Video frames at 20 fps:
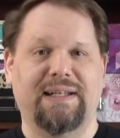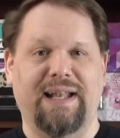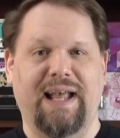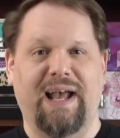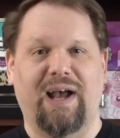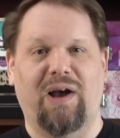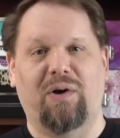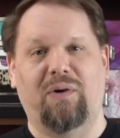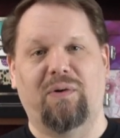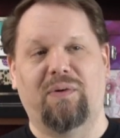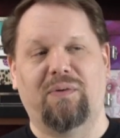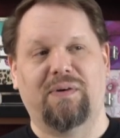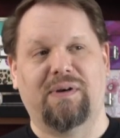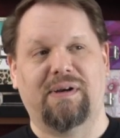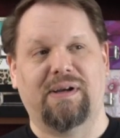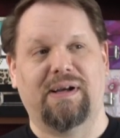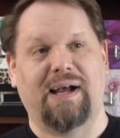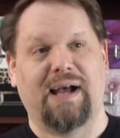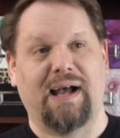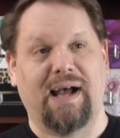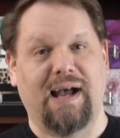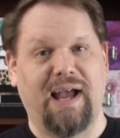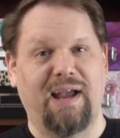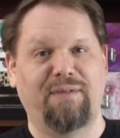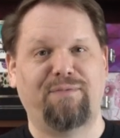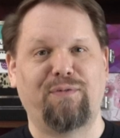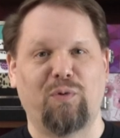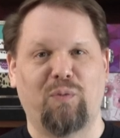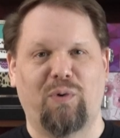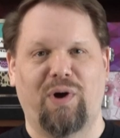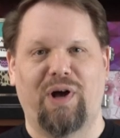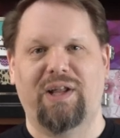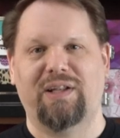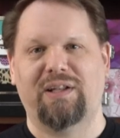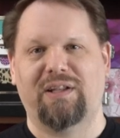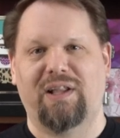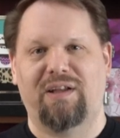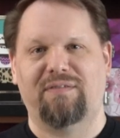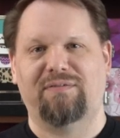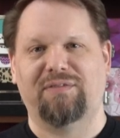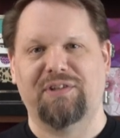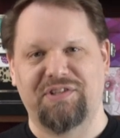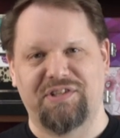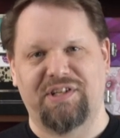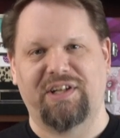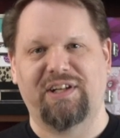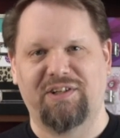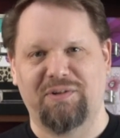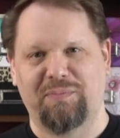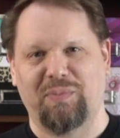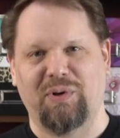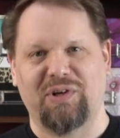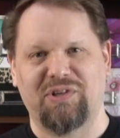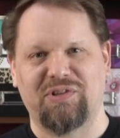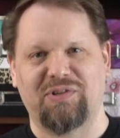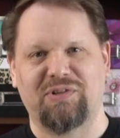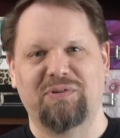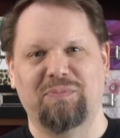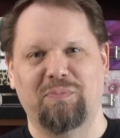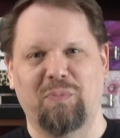Now, I for one love listening to books